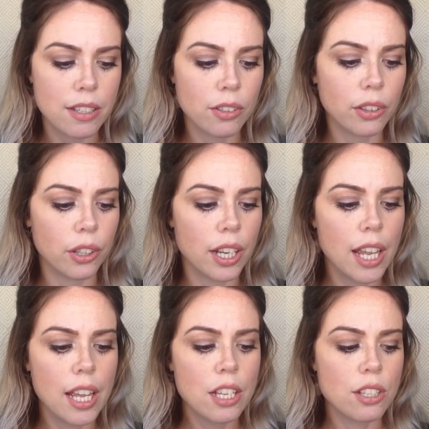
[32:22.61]
good Lord.
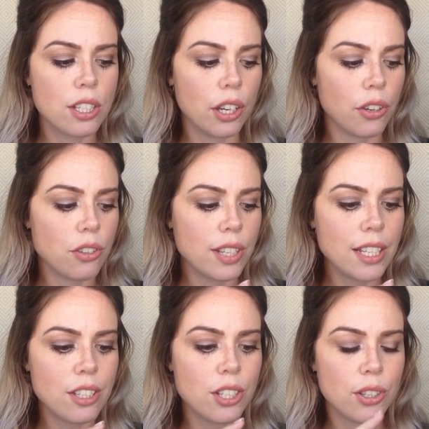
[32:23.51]
So you
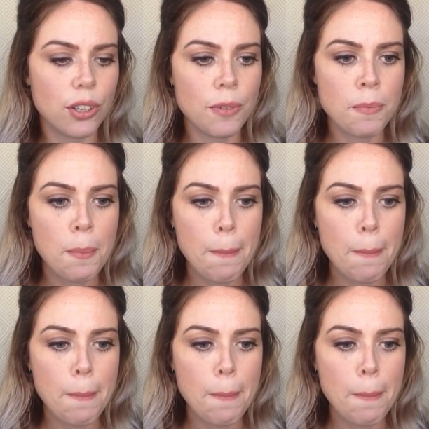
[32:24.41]
need to